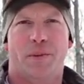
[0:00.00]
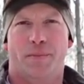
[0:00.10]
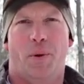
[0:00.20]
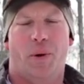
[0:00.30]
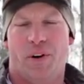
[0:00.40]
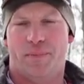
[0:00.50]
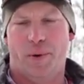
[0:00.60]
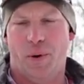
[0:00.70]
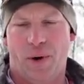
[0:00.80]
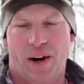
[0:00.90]
supportive
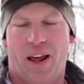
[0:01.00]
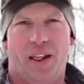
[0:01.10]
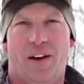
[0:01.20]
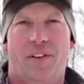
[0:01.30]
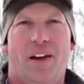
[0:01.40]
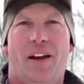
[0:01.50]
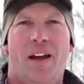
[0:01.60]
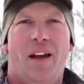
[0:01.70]
boot, and I love it.